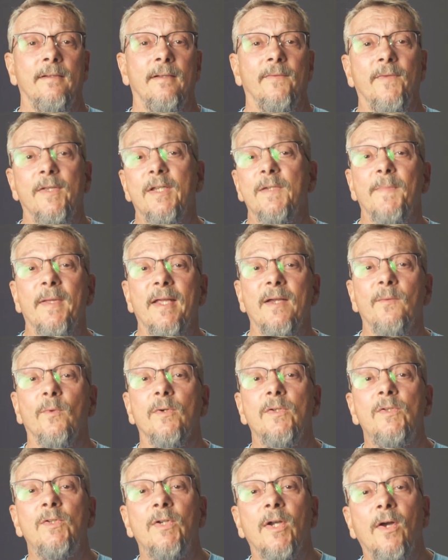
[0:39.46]
These men were
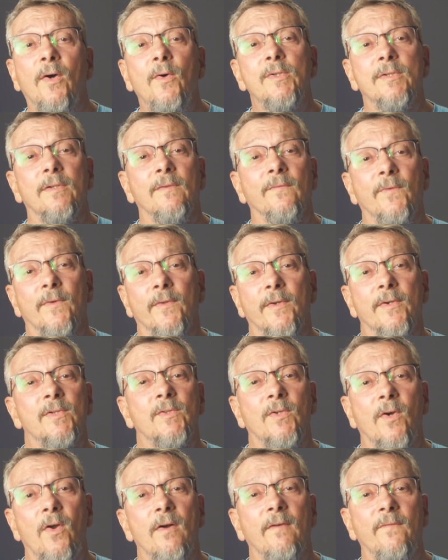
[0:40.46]
chosen for their
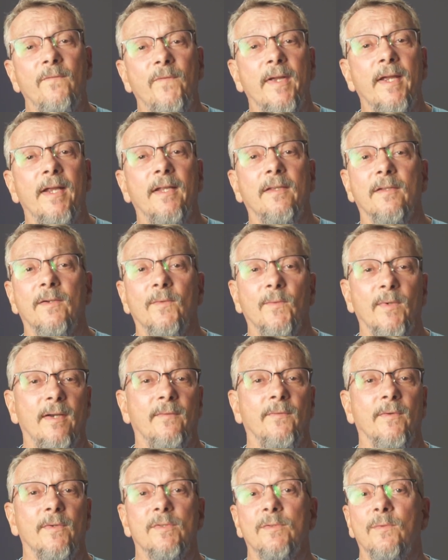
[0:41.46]
strong faith and
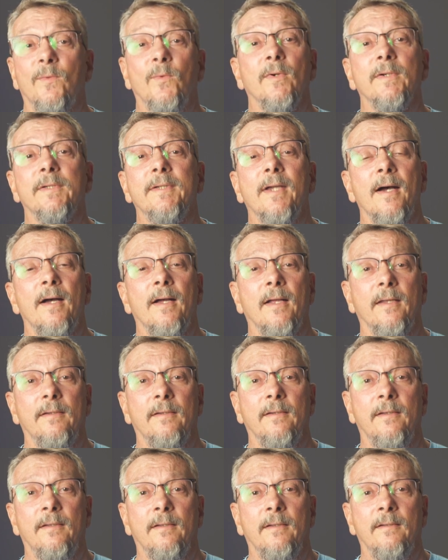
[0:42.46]
reverence toward God.
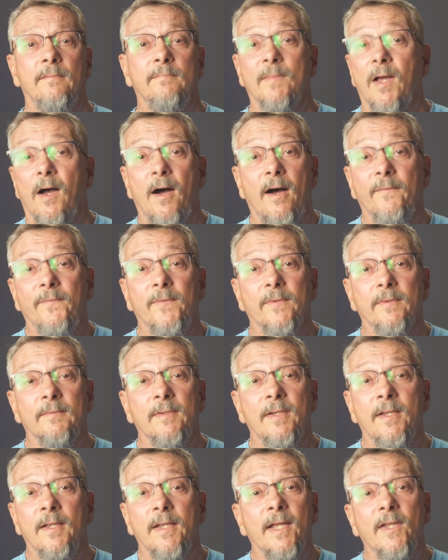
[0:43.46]
Often
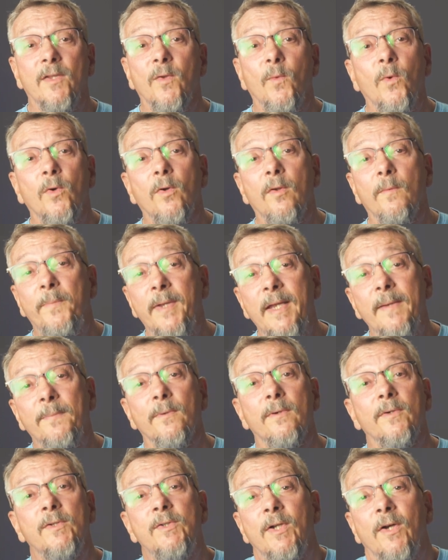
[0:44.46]
in the world,
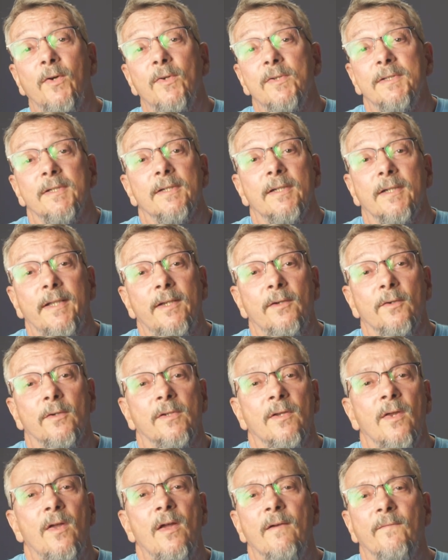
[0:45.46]
people are chosen as
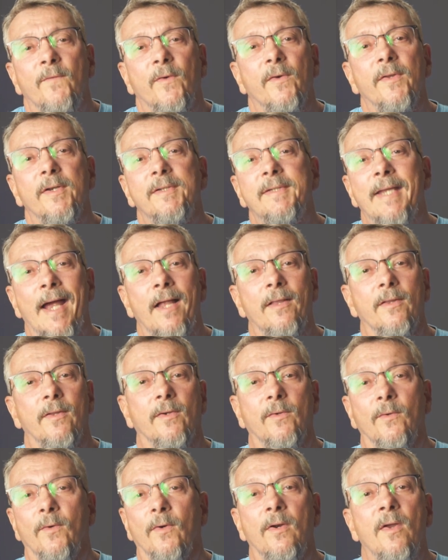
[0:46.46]
leaders for their
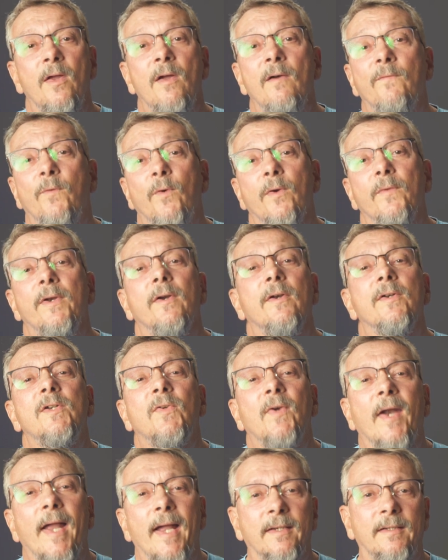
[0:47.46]
talent or for their
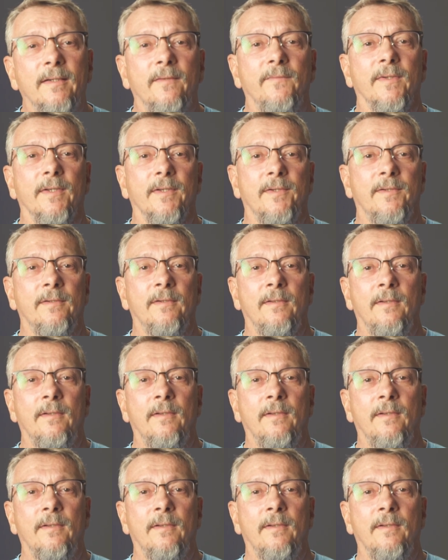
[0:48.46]
attractiveness.